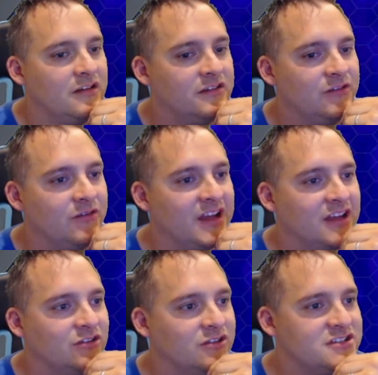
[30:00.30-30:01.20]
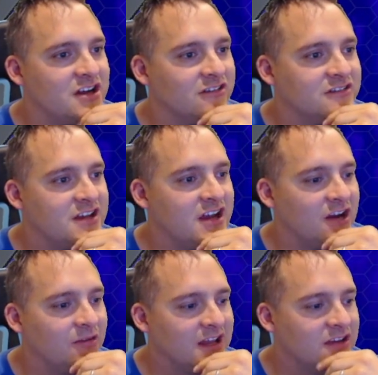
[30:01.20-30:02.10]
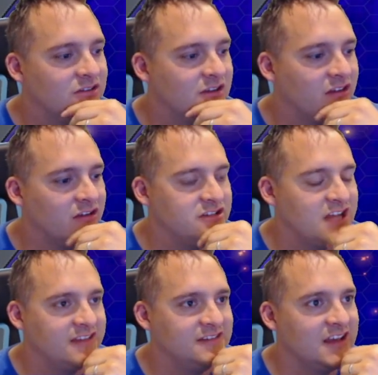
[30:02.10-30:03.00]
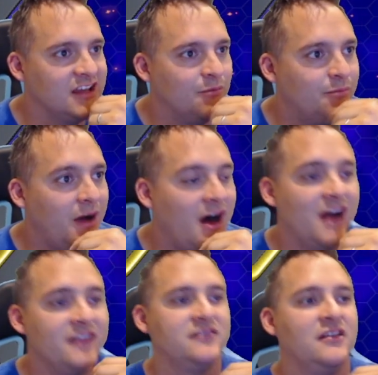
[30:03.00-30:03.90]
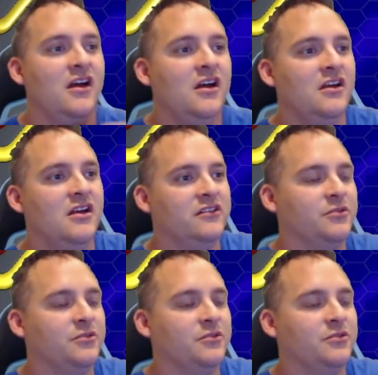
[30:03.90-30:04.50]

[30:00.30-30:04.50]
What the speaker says: if we can get into a Cheren's Care. We get into another Chansey and a Boss. So